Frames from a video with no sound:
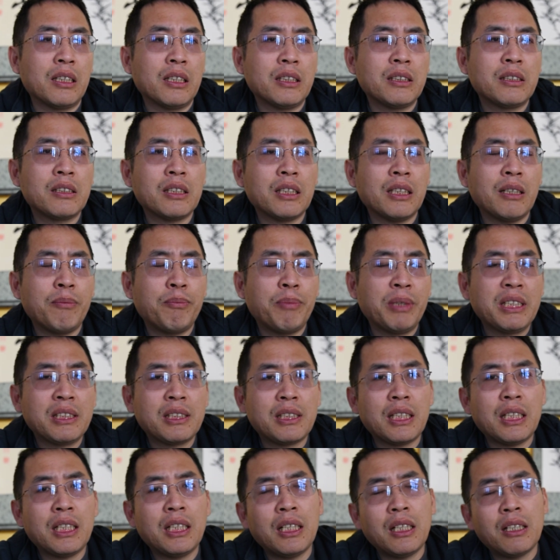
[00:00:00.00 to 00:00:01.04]
It's a
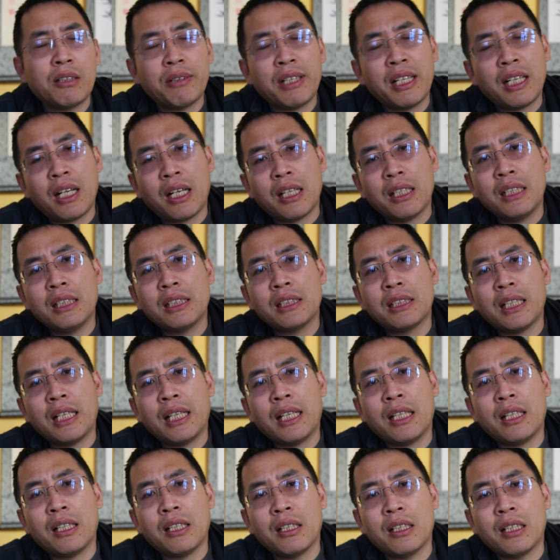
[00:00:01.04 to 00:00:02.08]
basic
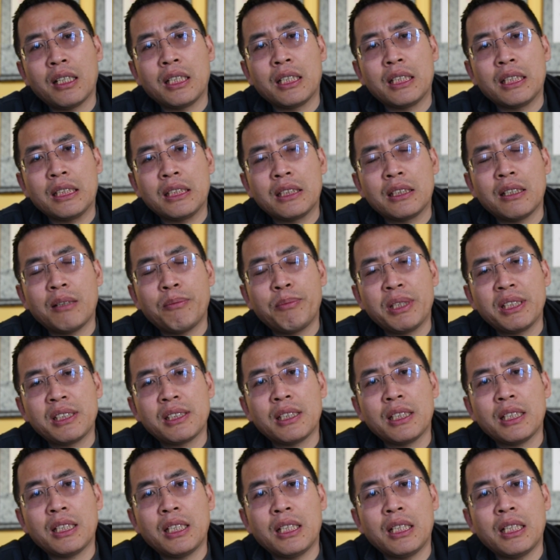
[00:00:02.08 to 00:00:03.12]
reincarnation, is a
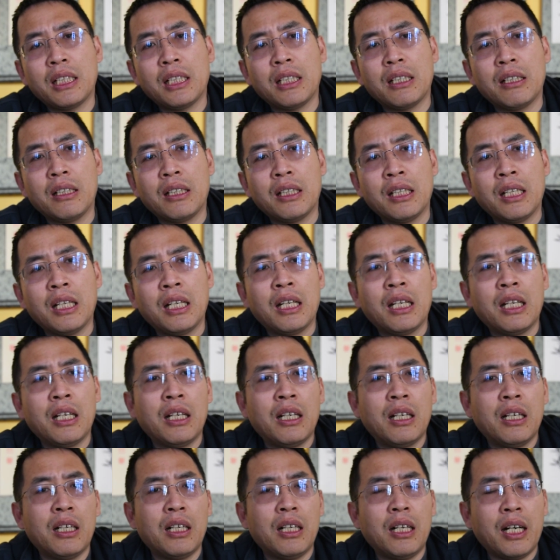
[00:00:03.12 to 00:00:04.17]
basic
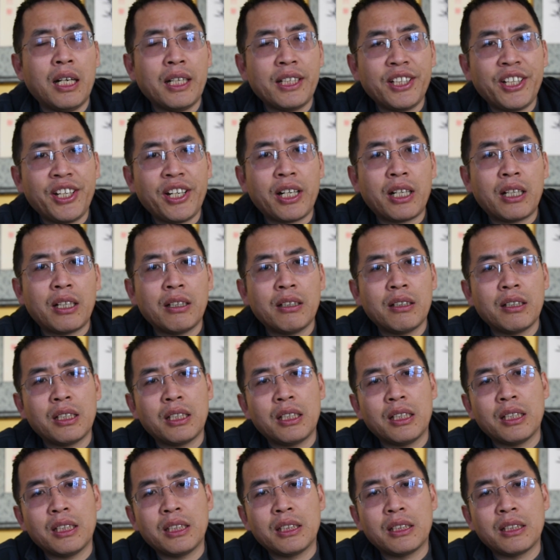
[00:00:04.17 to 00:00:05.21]
idea,
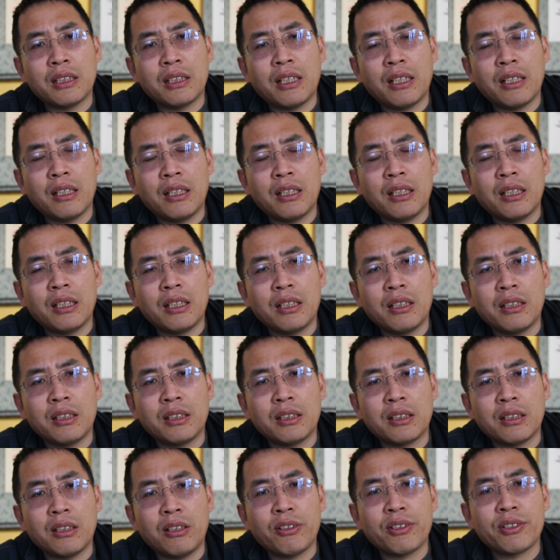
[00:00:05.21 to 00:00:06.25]
is
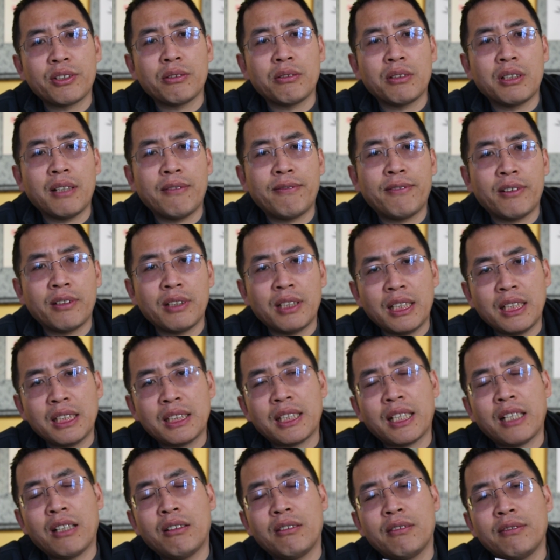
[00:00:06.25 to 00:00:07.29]
also the
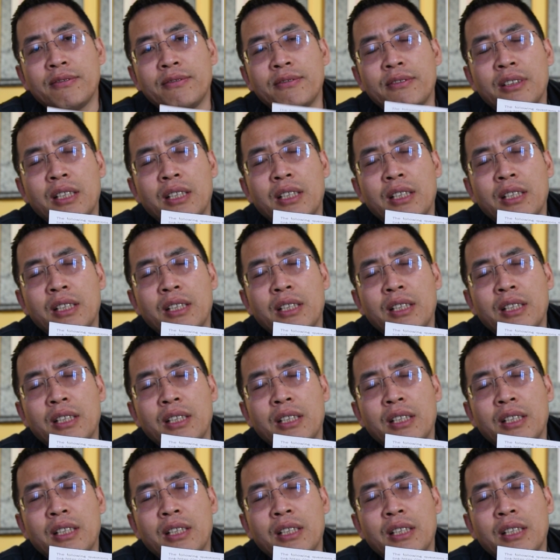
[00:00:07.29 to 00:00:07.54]
foundation of